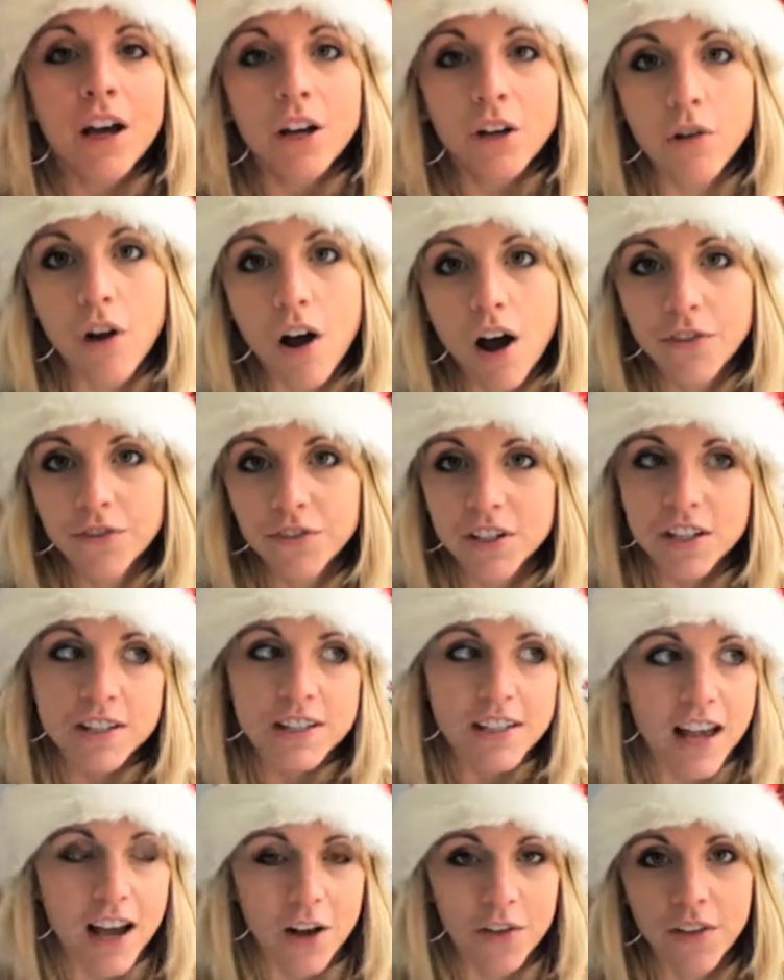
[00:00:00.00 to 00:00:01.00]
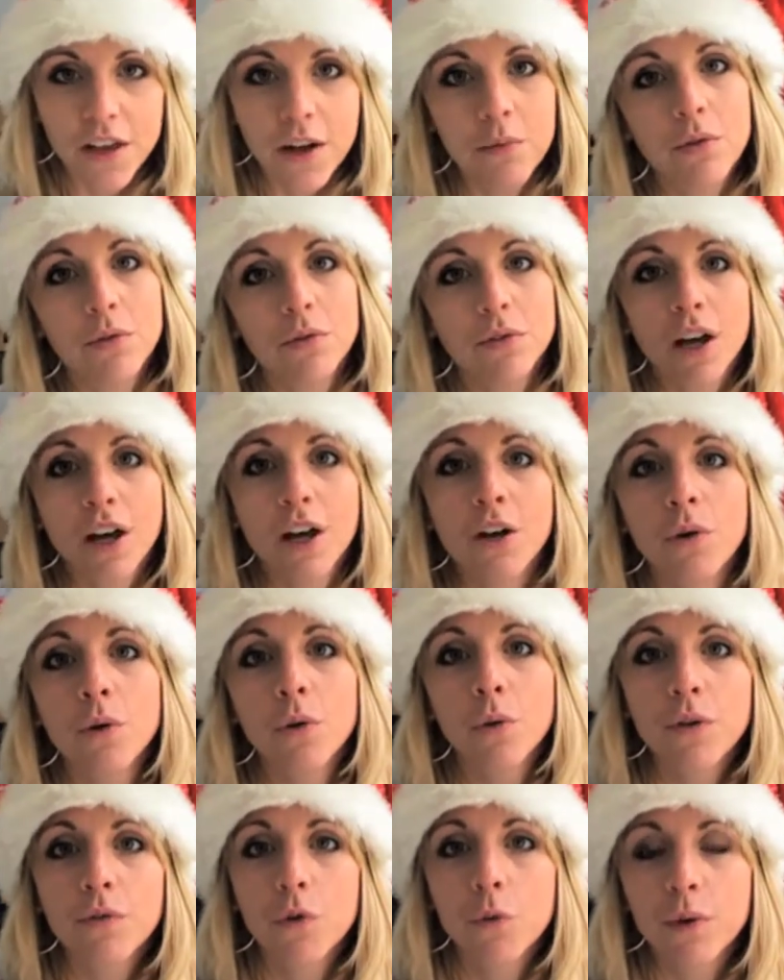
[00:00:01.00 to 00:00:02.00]
Crafters out there will know
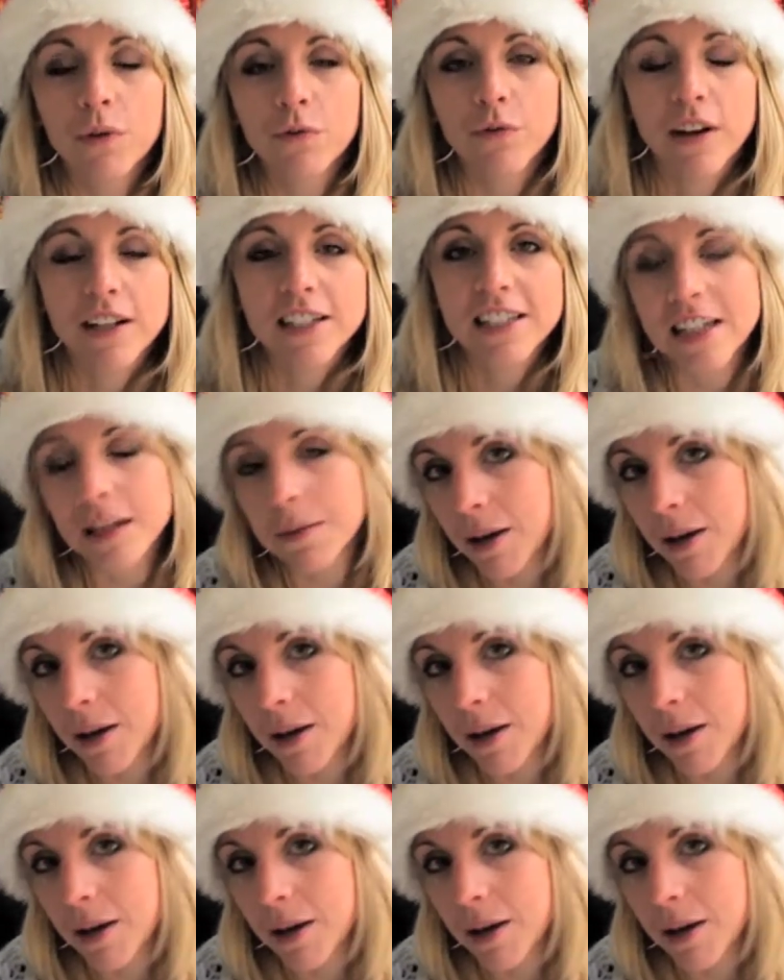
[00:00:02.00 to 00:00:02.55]
we've all been frantically